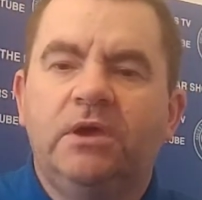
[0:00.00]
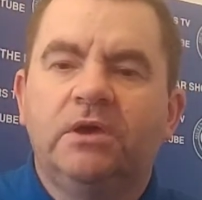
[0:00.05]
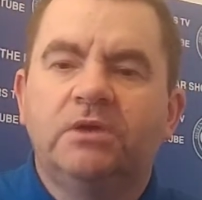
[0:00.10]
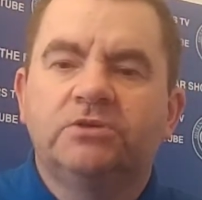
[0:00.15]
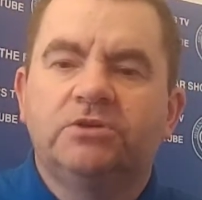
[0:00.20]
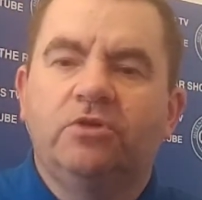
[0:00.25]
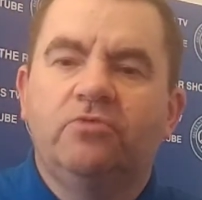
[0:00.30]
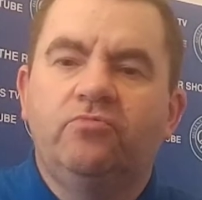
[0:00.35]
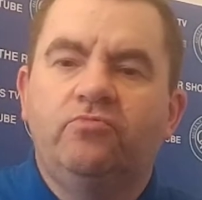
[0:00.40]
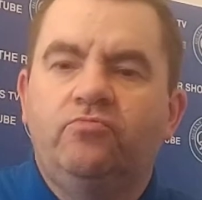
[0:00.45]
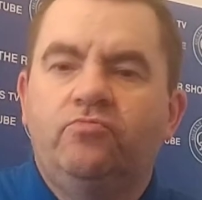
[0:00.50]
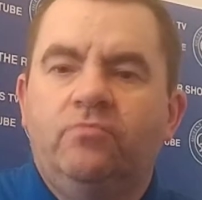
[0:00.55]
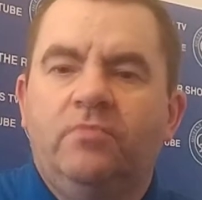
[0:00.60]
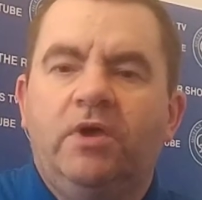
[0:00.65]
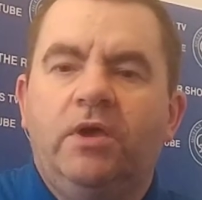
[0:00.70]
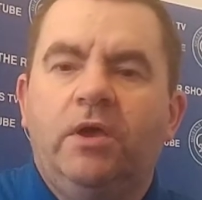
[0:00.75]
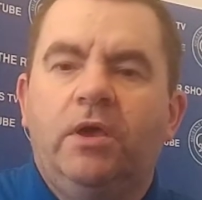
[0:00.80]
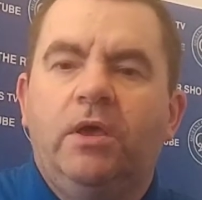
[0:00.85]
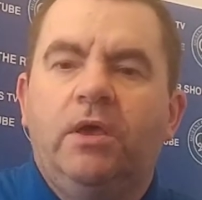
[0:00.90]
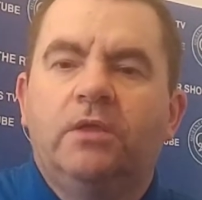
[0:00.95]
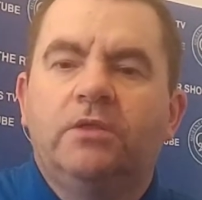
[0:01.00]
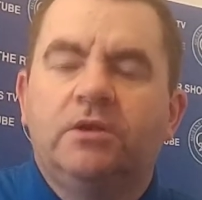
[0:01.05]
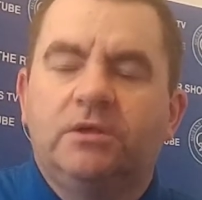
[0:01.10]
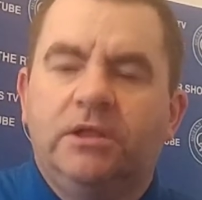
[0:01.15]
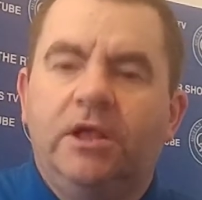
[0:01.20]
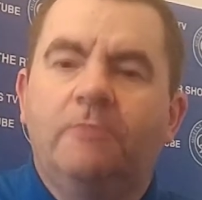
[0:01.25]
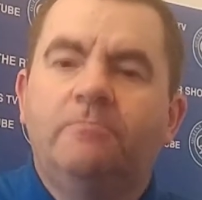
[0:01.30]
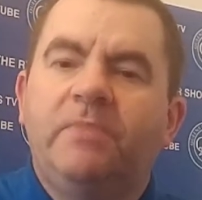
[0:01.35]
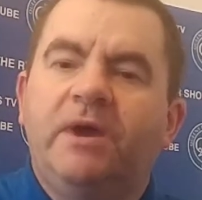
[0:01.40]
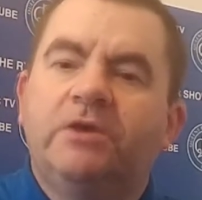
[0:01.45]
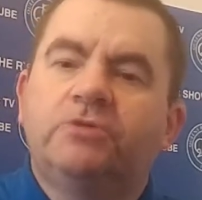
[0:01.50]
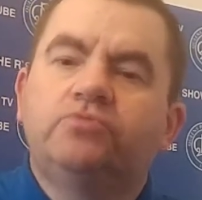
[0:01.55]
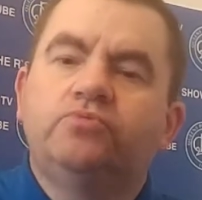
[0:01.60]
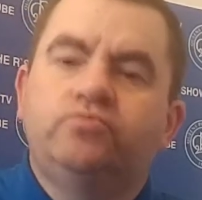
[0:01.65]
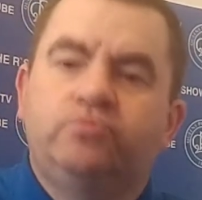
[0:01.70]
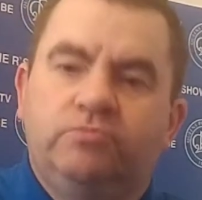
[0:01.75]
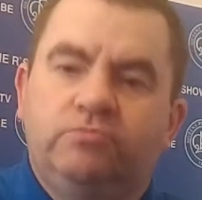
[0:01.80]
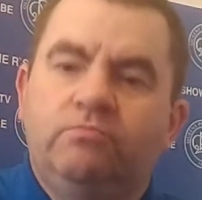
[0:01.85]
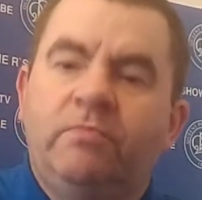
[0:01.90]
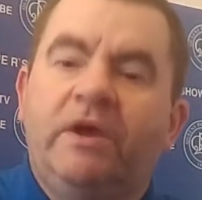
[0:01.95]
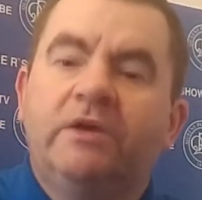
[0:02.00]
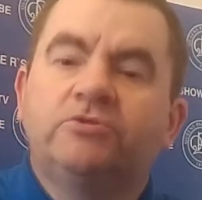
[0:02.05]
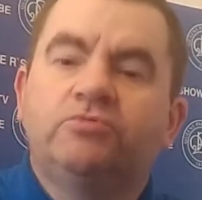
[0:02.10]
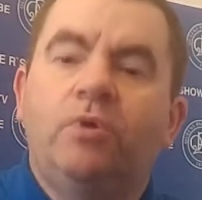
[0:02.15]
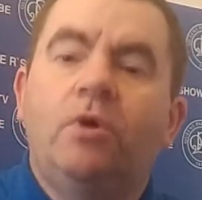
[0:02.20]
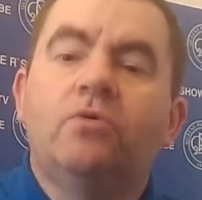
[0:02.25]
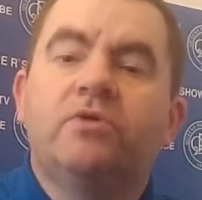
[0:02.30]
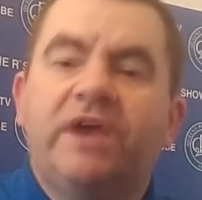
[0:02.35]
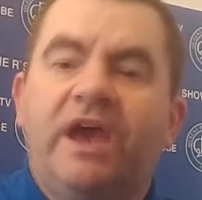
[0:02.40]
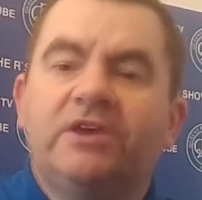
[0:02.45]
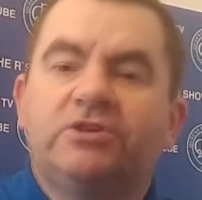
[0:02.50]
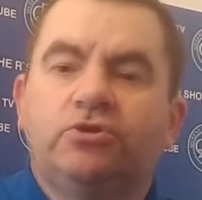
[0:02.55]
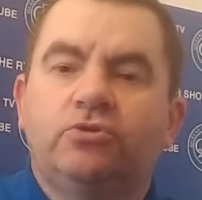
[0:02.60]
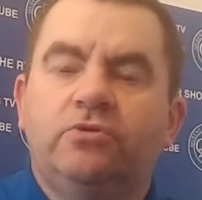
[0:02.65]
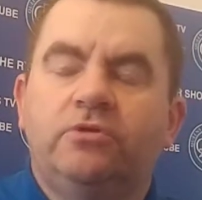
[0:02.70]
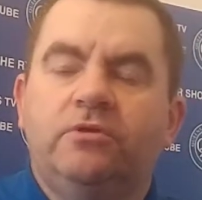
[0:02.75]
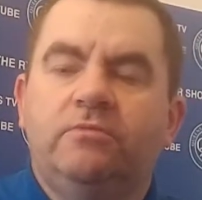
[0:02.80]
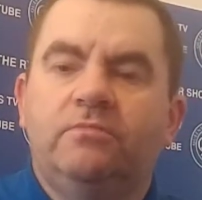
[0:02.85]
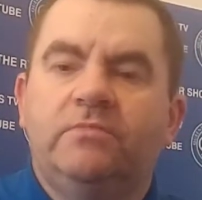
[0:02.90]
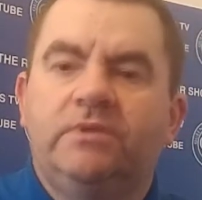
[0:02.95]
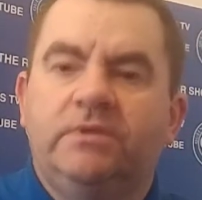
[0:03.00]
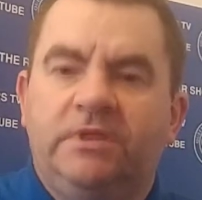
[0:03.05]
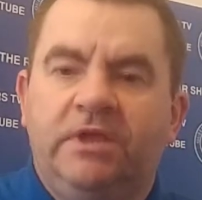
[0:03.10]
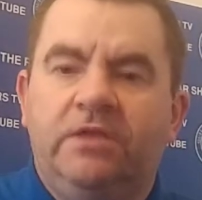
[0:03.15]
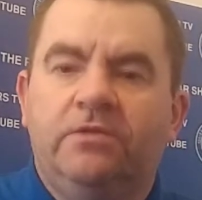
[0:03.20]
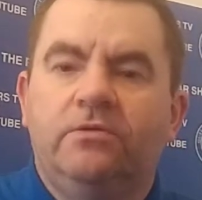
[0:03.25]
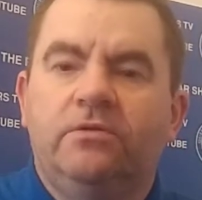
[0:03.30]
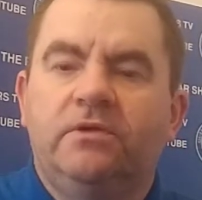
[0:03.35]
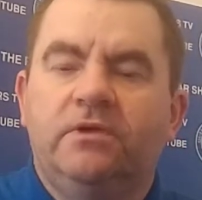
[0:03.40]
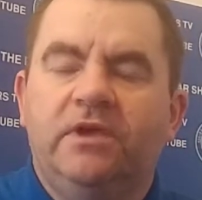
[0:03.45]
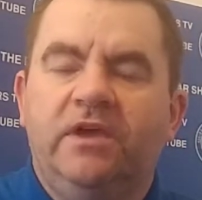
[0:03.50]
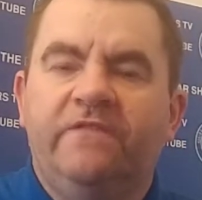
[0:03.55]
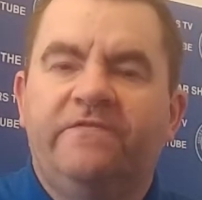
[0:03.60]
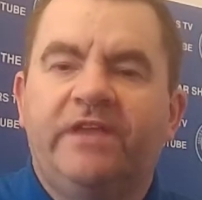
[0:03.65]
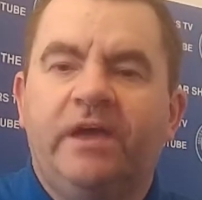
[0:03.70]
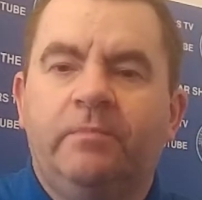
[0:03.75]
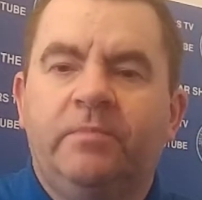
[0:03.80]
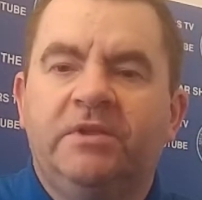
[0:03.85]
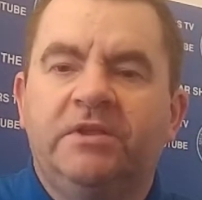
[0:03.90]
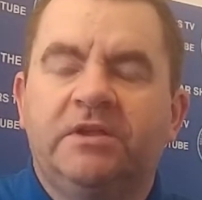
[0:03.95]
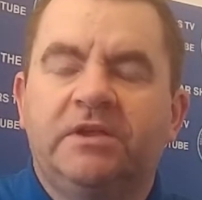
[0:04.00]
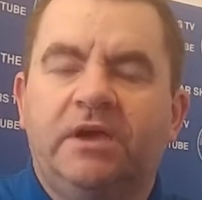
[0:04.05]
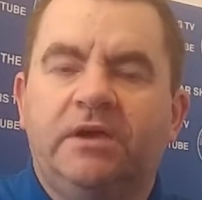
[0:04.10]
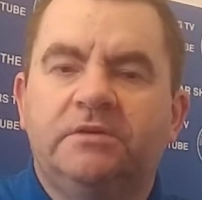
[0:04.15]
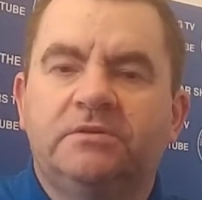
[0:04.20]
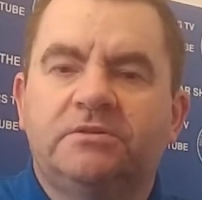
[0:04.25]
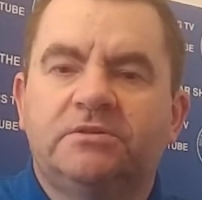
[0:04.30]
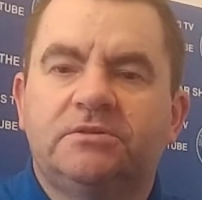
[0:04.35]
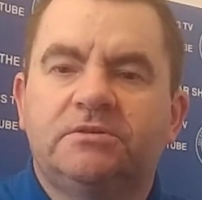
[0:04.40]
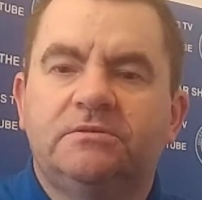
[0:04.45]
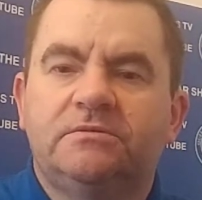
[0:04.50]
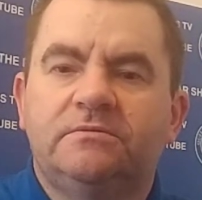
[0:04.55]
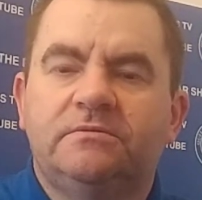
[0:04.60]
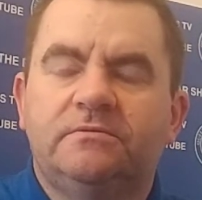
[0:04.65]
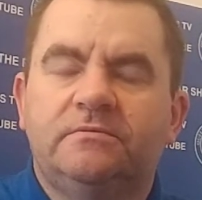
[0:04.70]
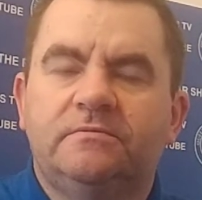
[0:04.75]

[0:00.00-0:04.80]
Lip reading: So the club may as well cash on him then, if that be the case.